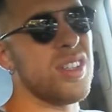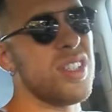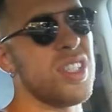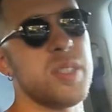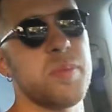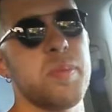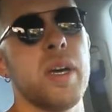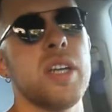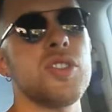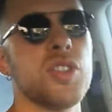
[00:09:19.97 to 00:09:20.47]
and
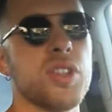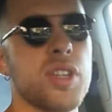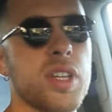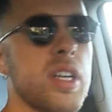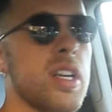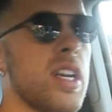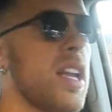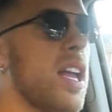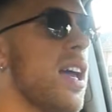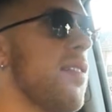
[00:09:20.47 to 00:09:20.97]
especially
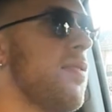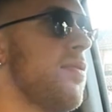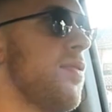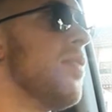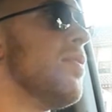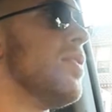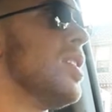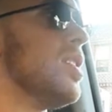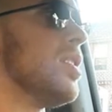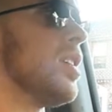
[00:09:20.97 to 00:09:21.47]
in an
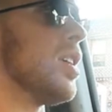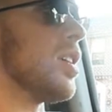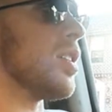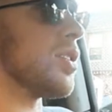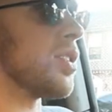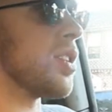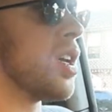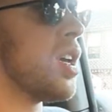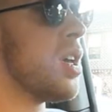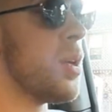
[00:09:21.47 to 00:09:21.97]

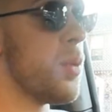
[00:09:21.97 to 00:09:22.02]
F56,